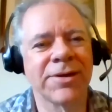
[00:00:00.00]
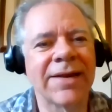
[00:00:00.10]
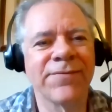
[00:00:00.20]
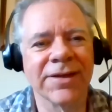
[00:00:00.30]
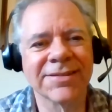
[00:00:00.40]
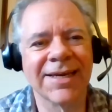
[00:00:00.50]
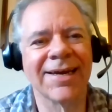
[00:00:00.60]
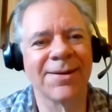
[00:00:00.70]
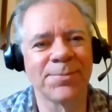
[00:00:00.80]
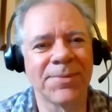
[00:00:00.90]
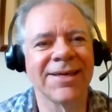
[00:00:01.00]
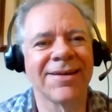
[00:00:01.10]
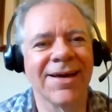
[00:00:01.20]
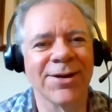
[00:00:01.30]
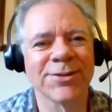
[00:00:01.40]
Netflix had $1
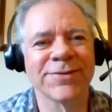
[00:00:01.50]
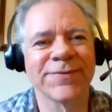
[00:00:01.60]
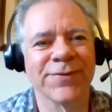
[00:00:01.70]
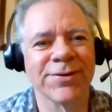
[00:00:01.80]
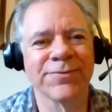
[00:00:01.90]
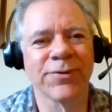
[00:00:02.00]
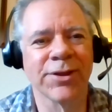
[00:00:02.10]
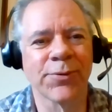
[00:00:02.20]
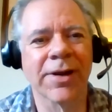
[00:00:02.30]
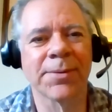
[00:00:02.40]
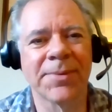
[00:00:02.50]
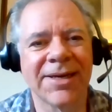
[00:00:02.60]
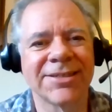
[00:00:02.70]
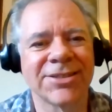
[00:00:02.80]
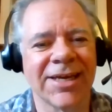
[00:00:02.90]
million for their
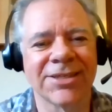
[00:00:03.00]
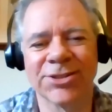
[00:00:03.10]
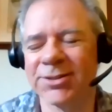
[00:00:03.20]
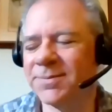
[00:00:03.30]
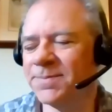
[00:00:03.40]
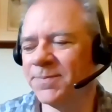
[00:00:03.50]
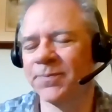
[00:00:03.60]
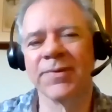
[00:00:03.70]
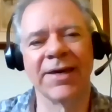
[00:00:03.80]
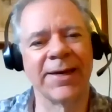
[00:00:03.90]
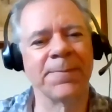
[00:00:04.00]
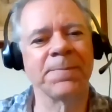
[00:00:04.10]
recommendation engine. Yeah.